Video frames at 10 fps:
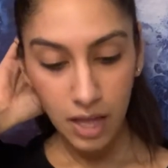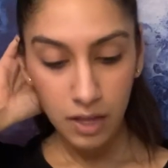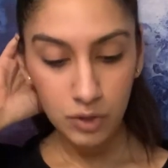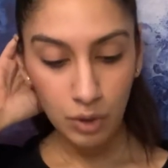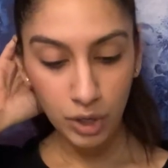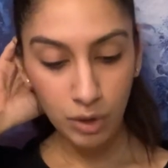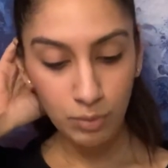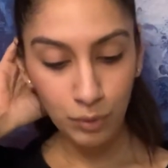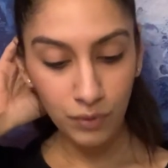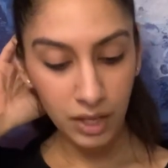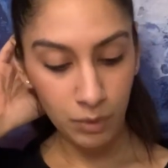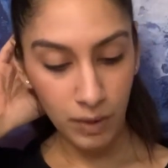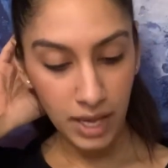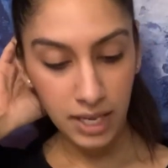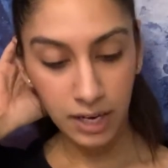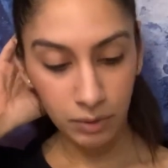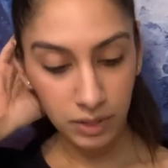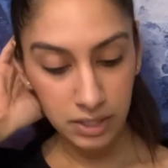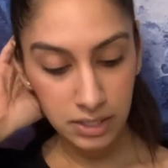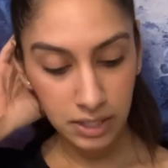So you're moving away here with
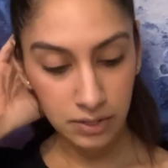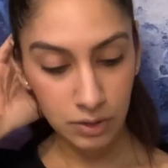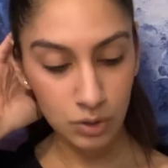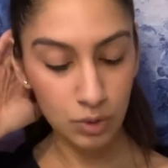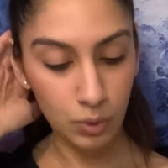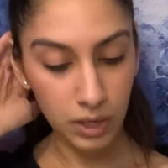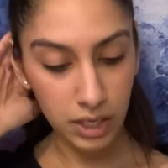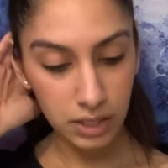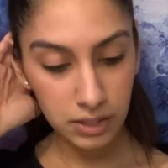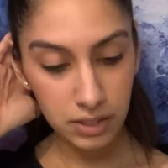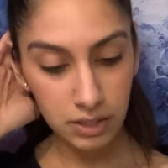the Six of Swords.